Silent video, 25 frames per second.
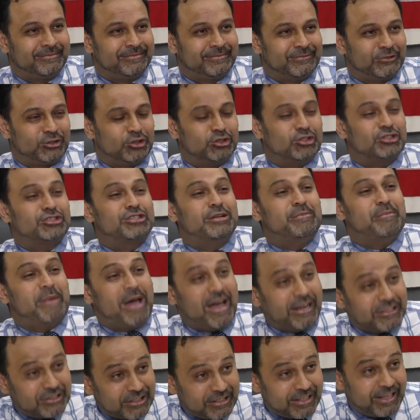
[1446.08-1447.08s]
So just
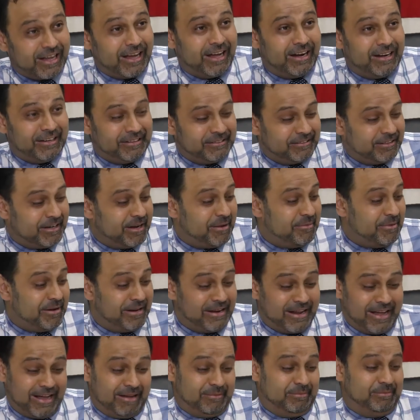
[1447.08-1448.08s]
imagine that. I
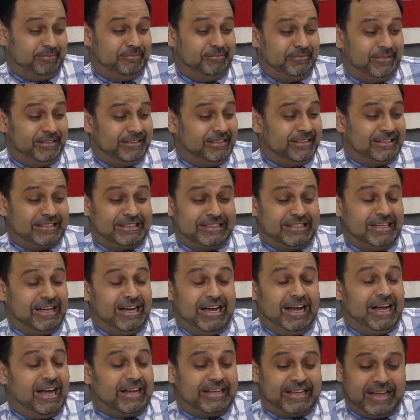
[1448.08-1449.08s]
mean,
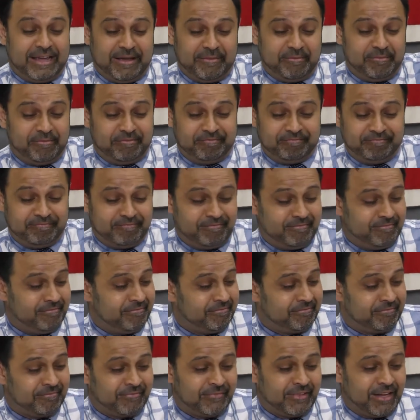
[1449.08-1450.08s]
I can't.
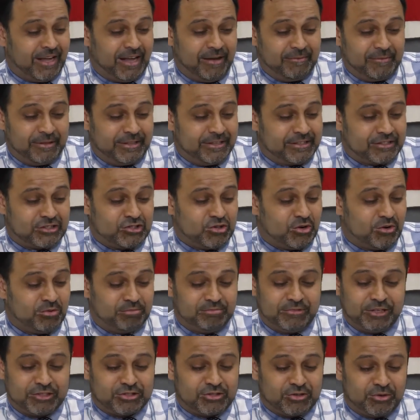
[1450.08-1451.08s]
I mean, there's no
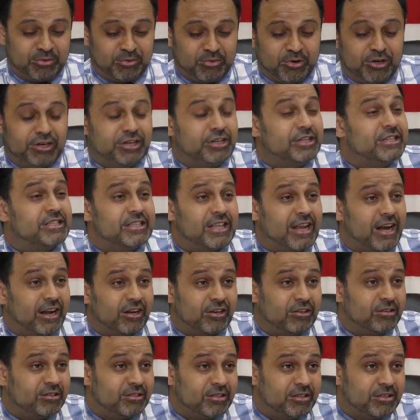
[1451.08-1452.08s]
words that I
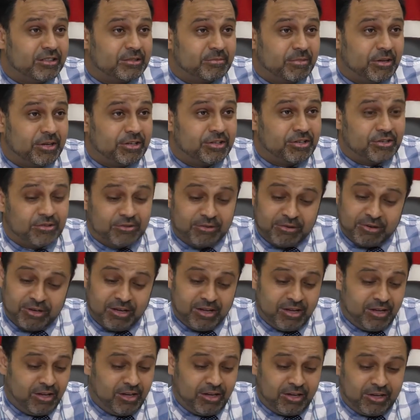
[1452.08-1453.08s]
could explain to you.
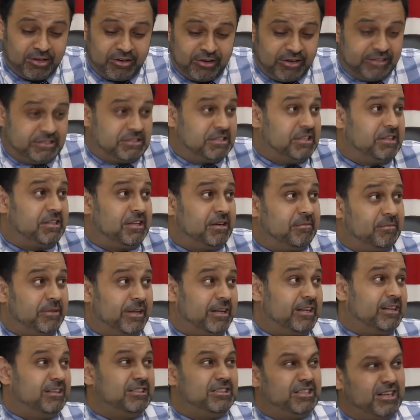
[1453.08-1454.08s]
You know, I sit there. I'm
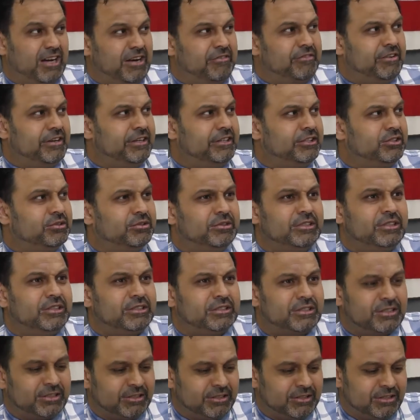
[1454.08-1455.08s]
like, did I really do
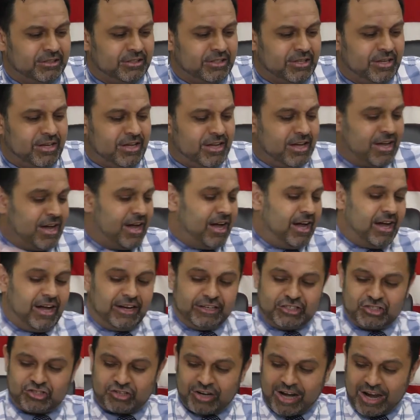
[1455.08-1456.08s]
this? I
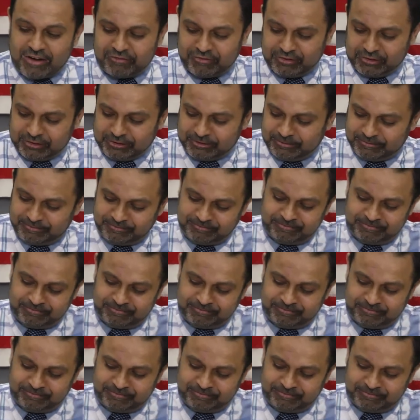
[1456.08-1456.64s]
travel